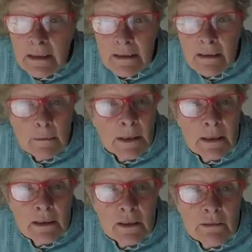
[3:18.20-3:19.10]
it's going to
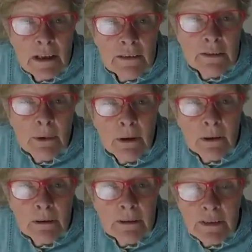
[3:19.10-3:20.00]
be quiche lorraine
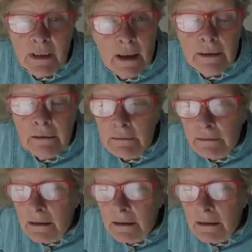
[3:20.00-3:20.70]
today.